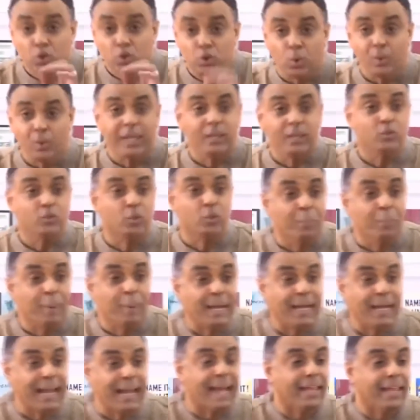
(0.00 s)
it will be
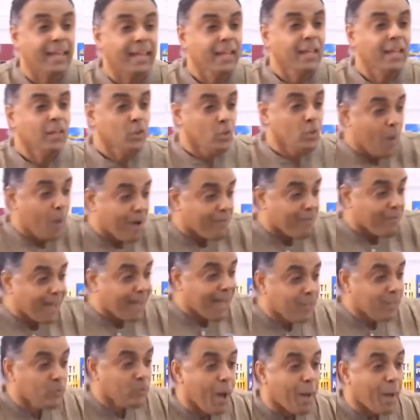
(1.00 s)
like you
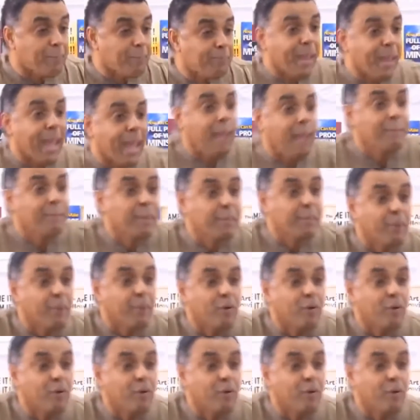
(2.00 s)
are paying people for a